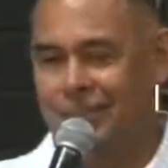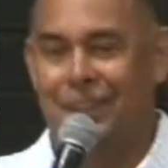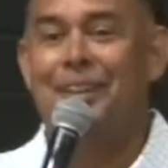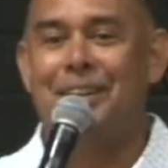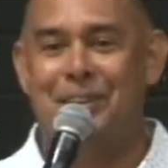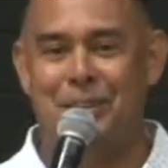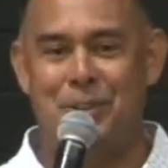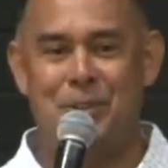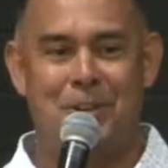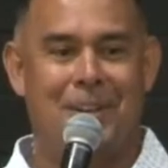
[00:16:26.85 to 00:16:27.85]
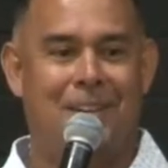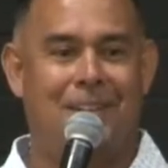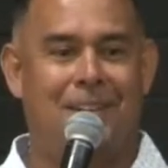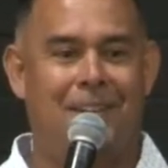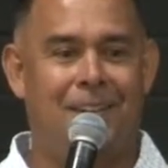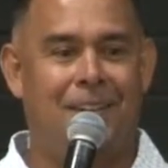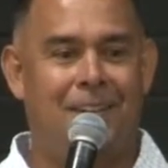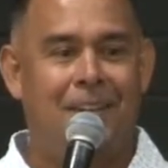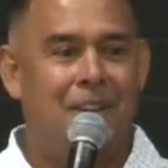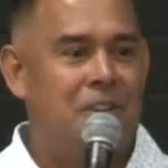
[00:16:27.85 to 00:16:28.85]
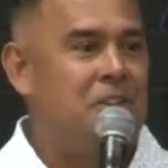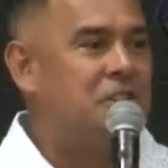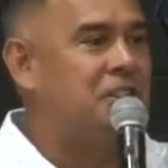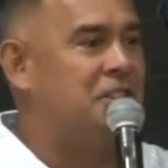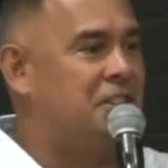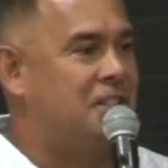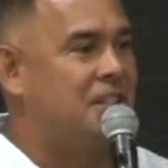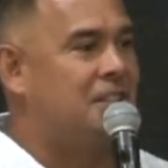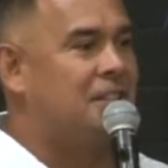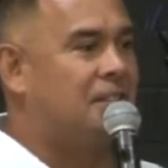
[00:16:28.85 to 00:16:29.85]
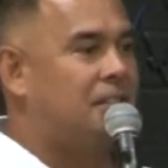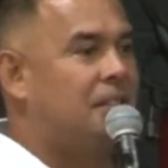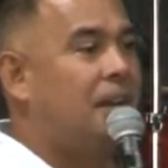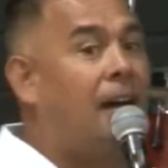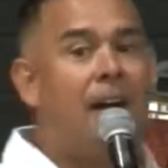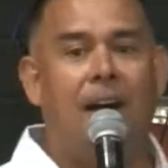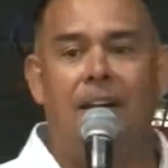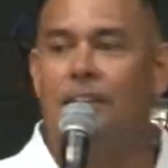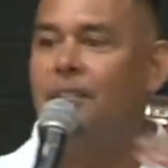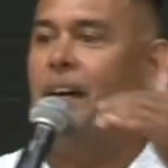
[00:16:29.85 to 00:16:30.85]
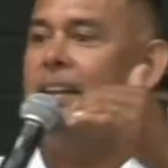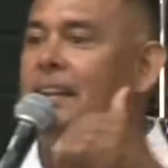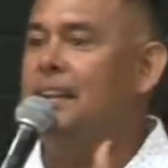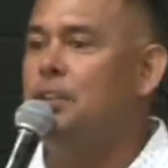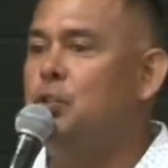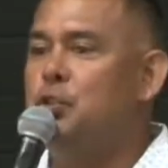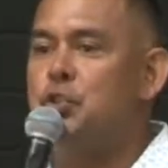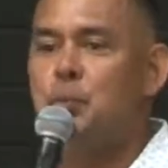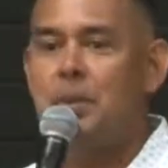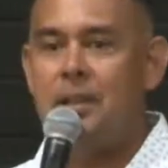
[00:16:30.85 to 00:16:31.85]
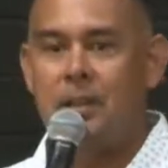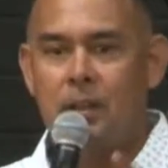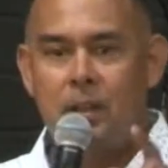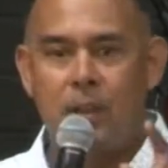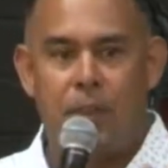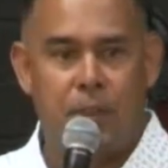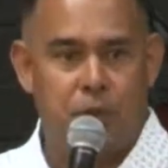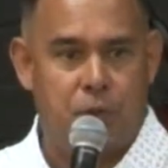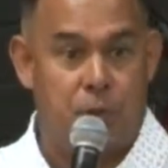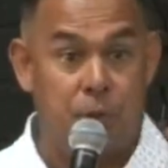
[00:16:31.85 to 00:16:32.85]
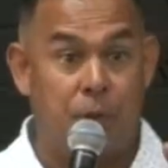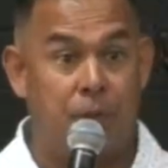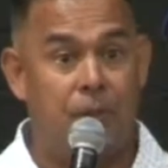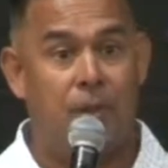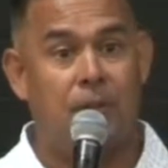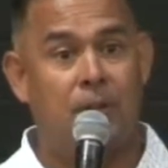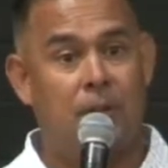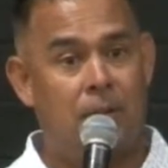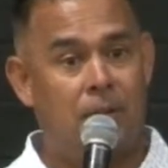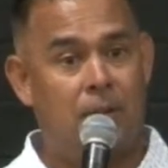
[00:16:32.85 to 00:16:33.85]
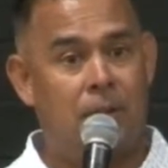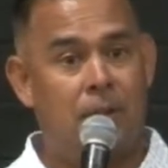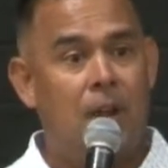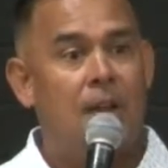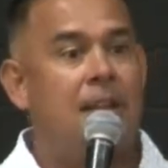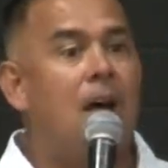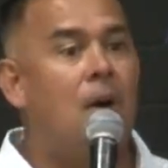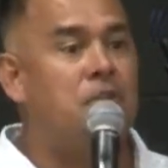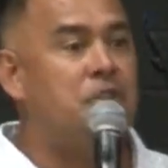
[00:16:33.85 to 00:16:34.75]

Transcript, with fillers: it's just you and I. Jesus says this Ah, finally you speak the truth. Now